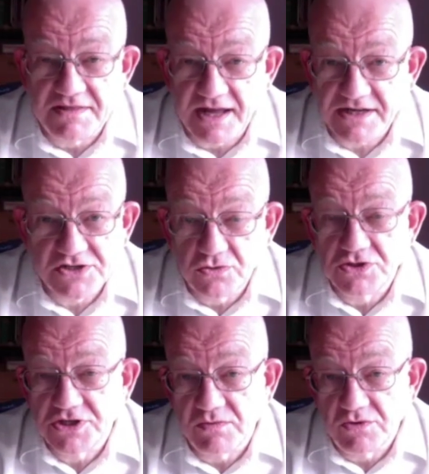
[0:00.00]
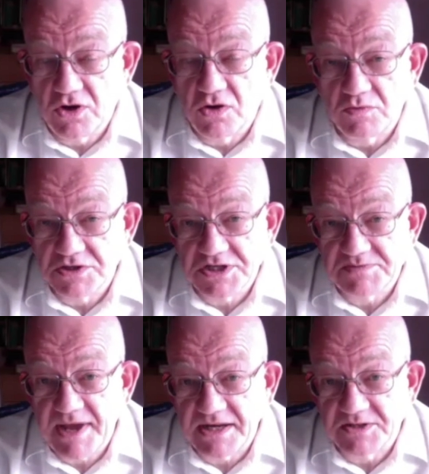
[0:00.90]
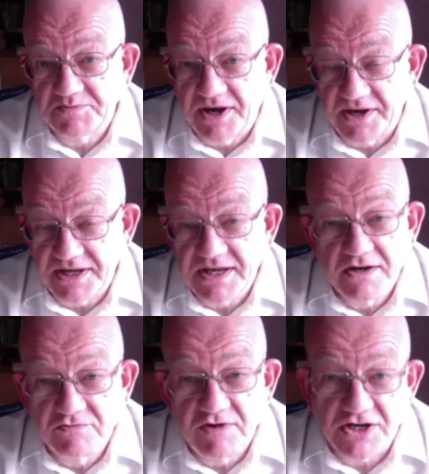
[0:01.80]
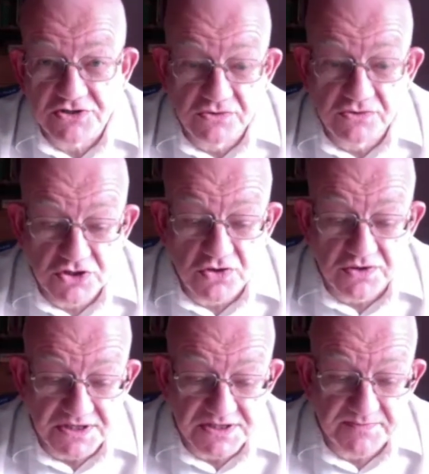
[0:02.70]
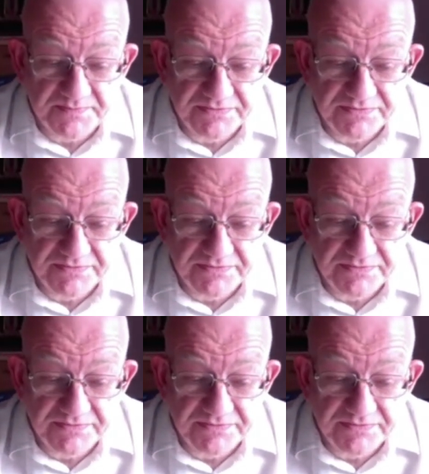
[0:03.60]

That is also not what is meant by rational choice.